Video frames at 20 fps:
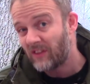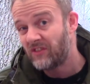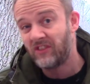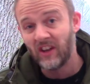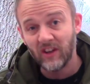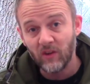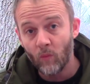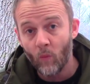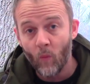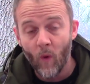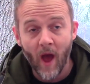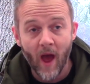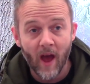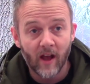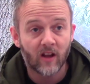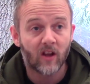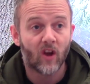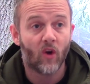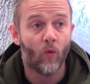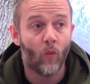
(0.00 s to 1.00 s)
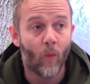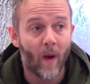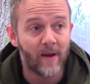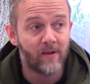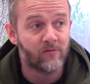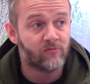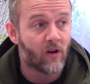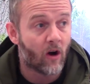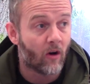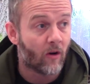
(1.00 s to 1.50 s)
didn't work,
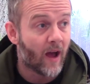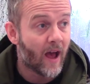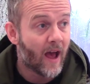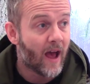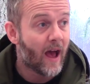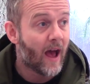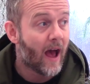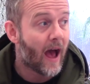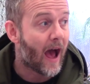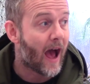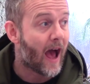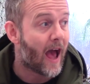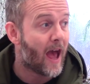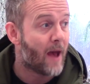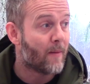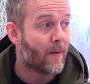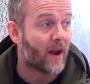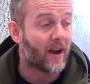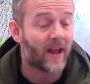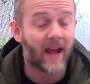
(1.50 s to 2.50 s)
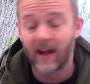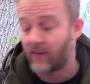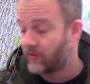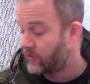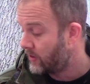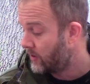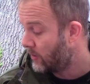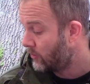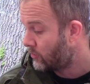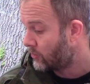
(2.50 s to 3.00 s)
went wrong, uh, and I had
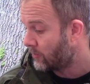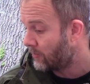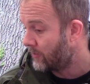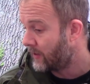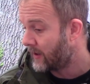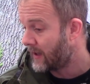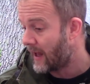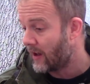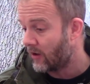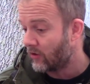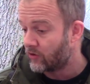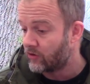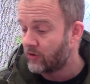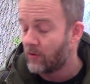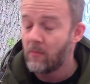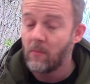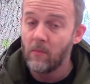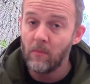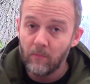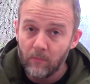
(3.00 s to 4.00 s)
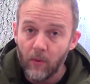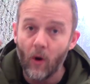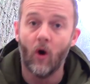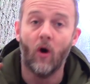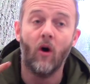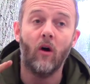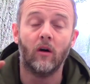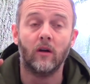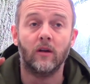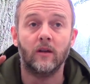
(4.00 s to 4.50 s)
to do something else.
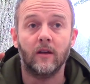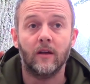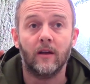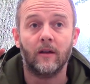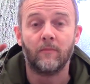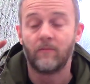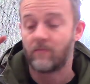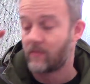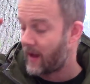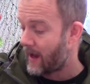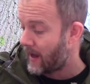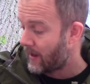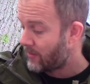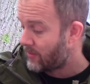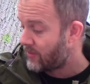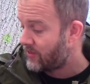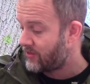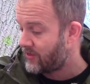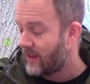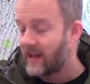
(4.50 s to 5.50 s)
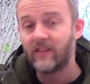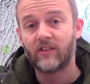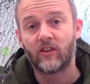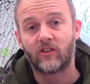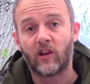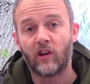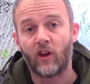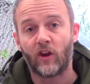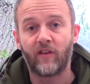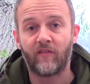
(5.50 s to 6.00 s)
But think there's
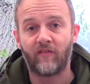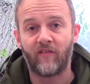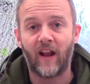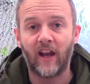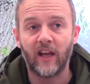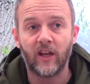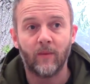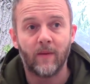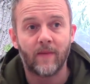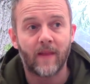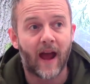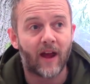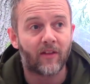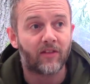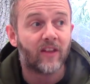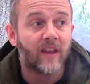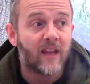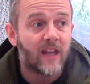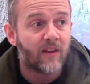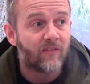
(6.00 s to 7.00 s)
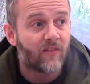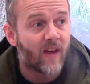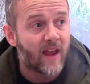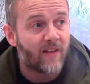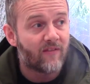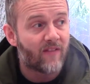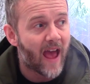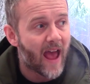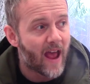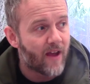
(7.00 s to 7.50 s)
a lot of value in that. I think if,
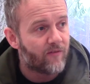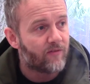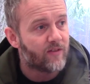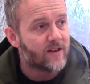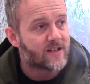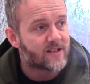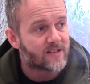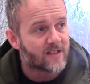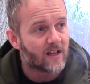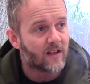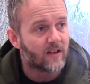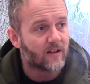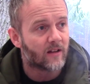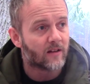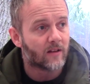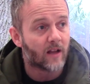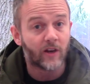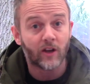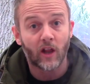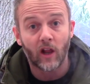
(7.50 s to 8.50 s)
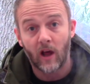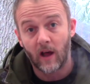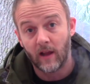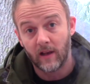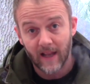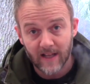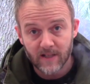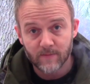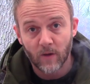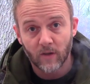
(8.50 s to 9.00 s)
if every single, and uh, uh
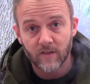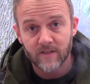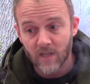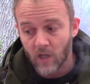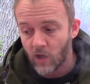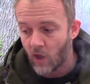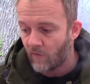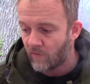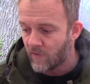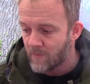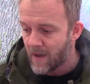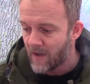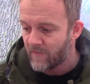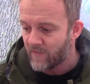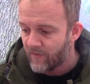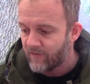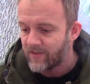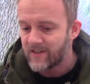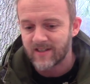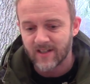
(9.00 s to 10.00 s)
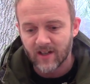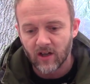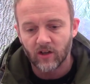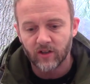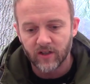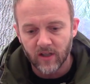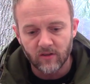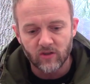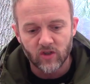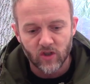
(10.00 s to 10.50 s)
let's be honest, a lot of them, if every single
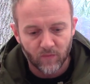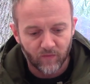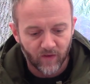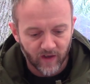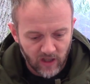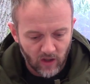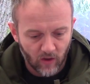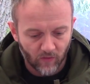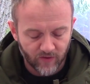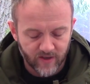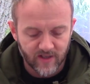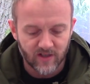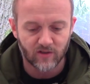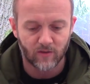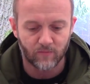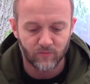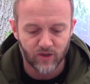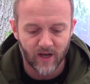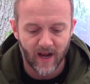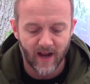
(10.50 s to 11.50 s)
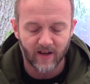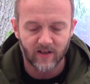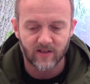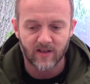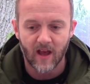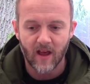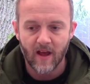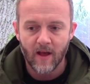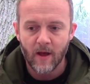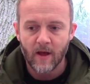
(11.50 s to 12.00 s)
YouTube video on this subject
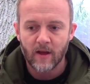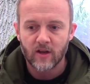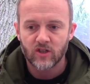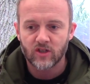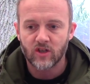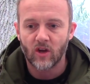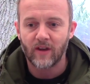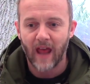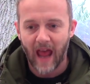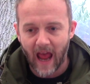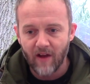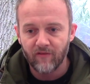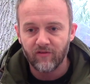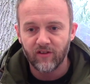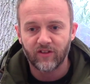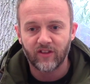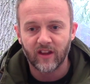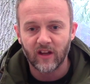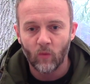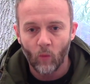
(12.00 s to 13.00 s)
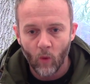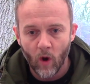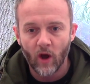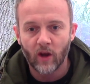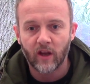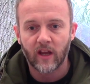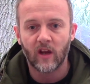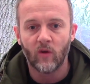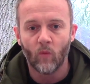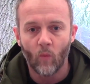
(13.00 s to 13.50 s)
showed everything
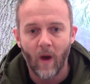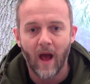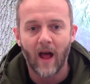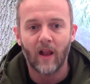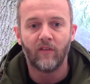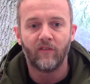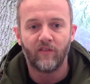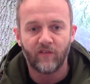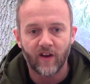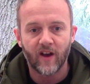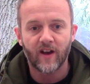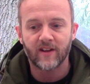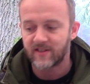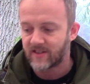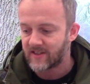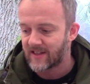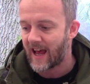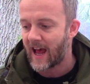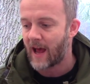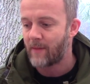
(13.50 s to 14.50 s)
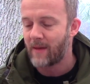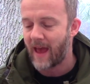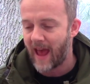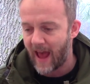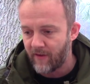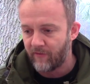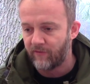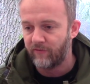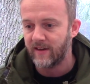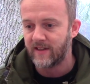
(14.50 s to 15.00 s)
working well, first time,
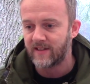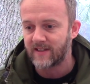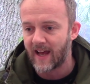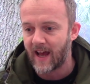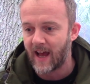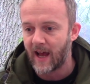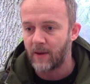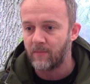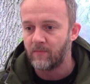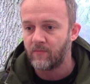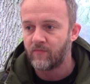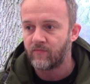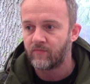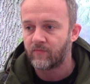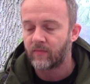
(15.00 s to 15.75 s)
every time,